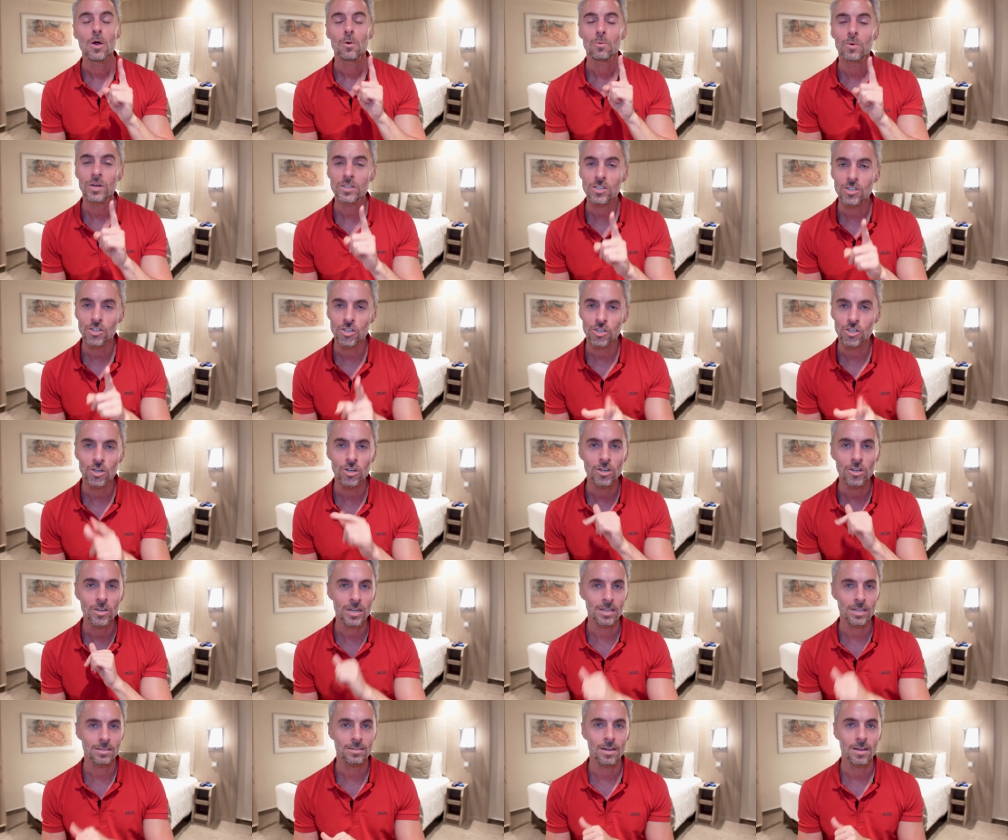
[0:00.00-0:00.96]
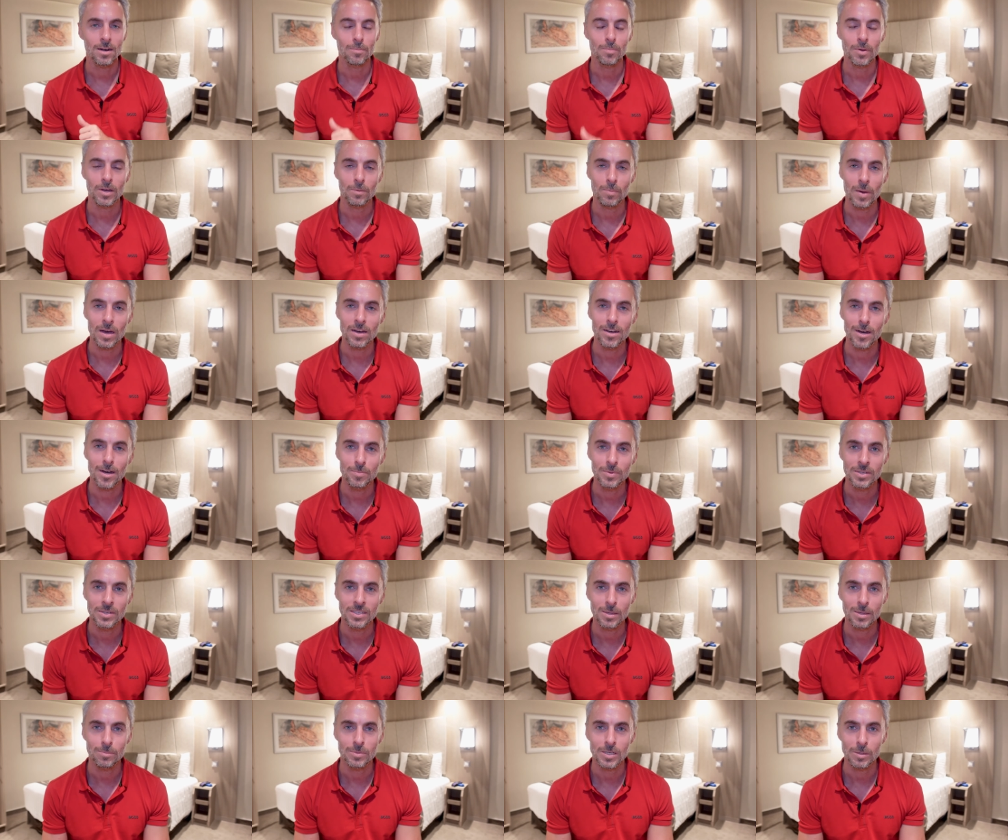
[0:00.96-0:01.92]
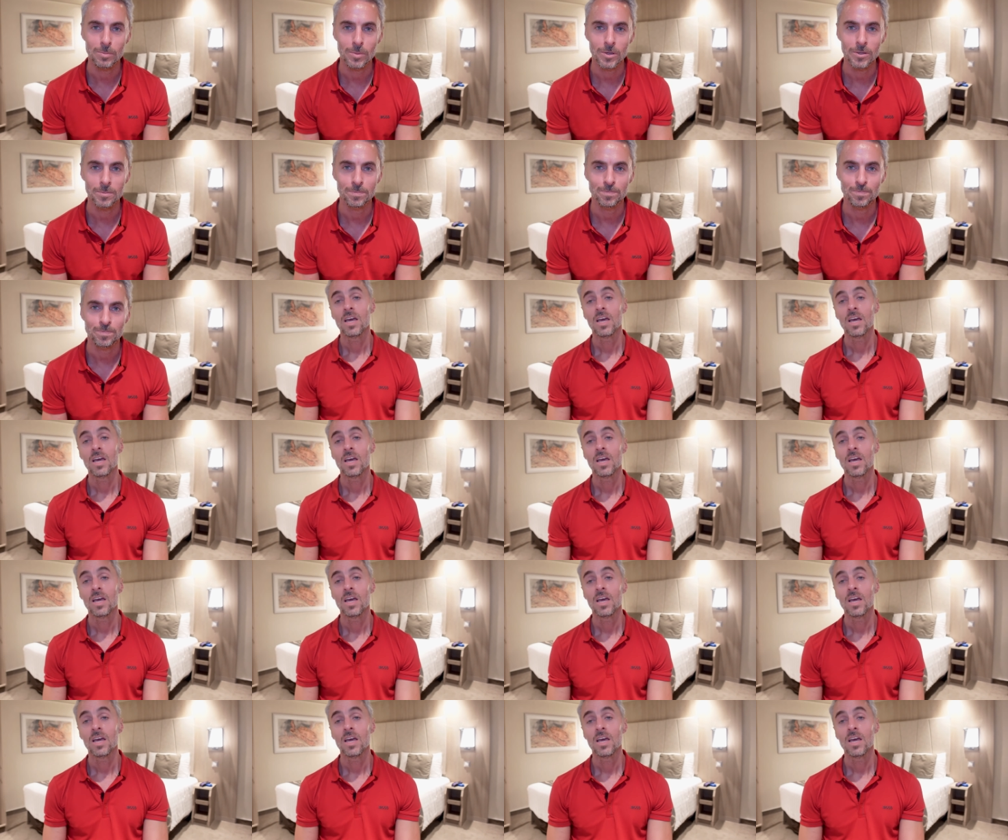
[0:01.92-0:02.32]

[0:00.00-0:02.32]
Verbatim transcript: rest assured it's gonna pick back up in September.